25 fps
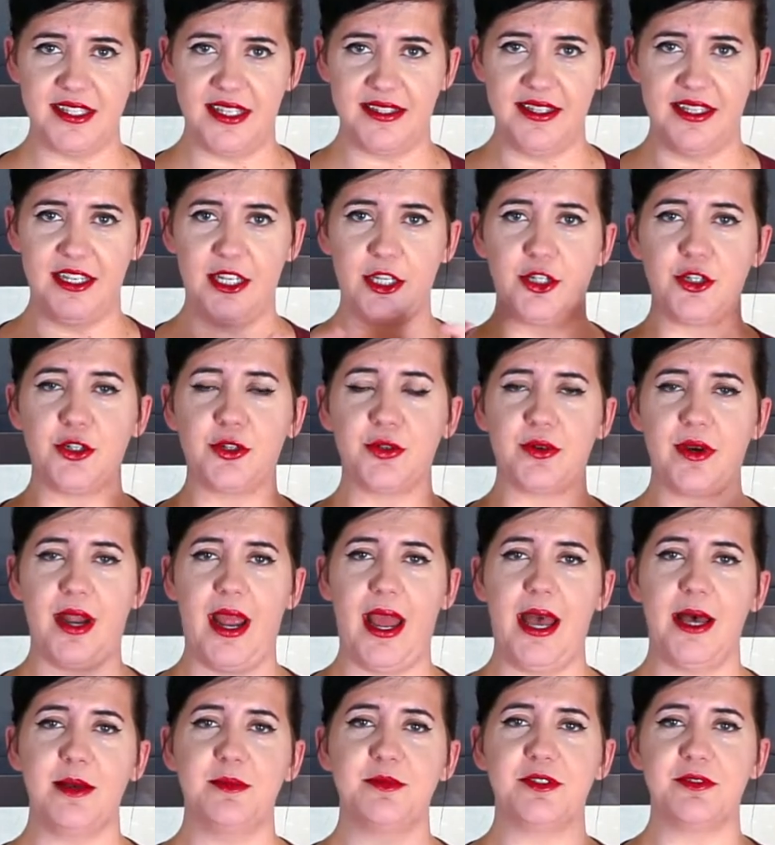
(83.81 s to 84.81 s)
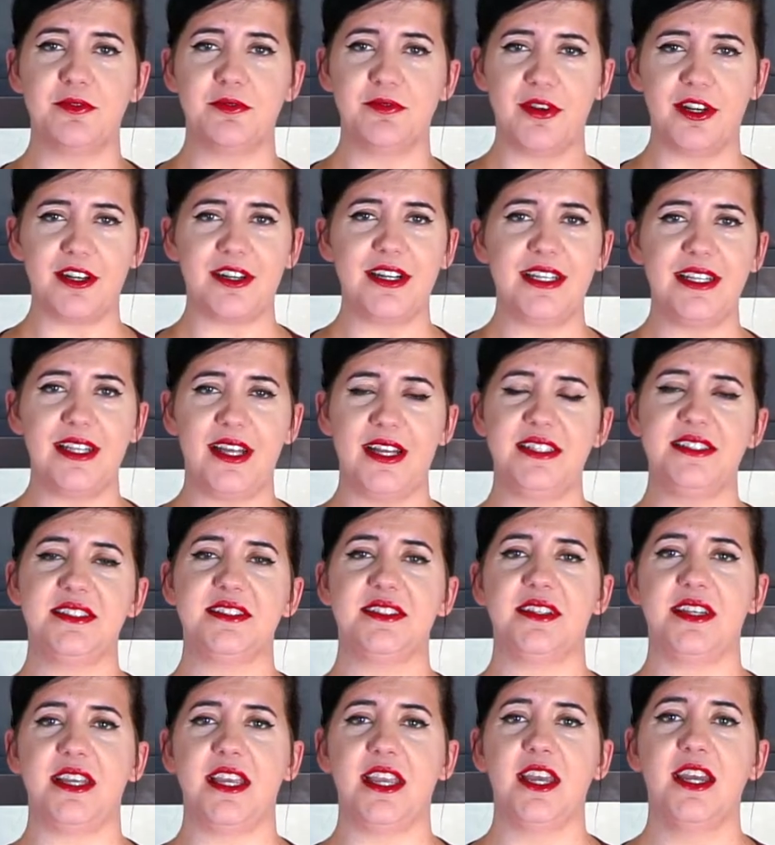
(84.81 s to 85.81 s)
and then it grabs very
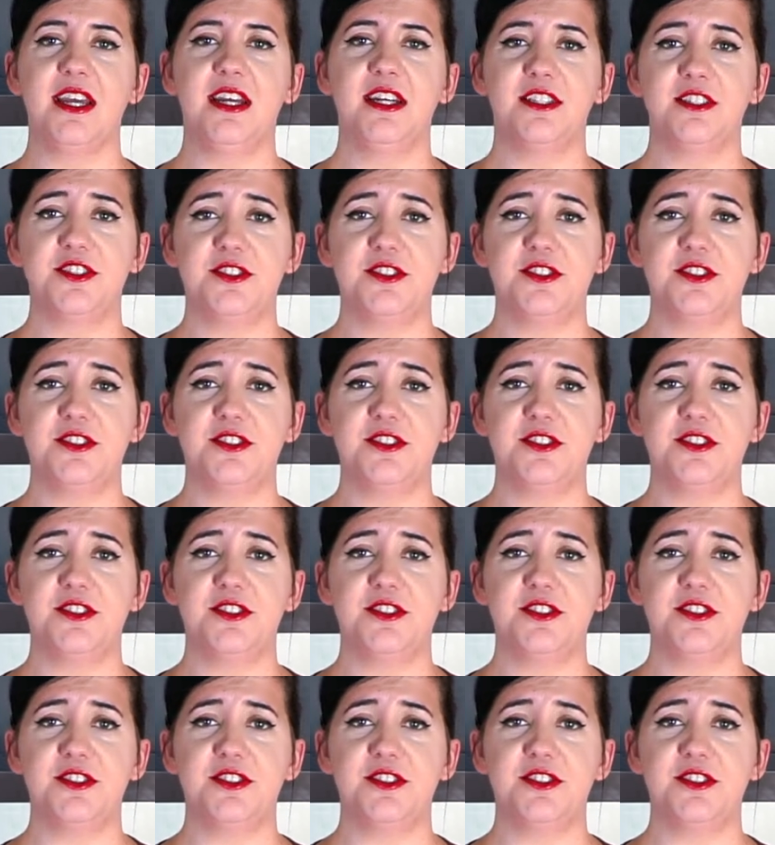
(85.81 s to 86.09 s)
nicely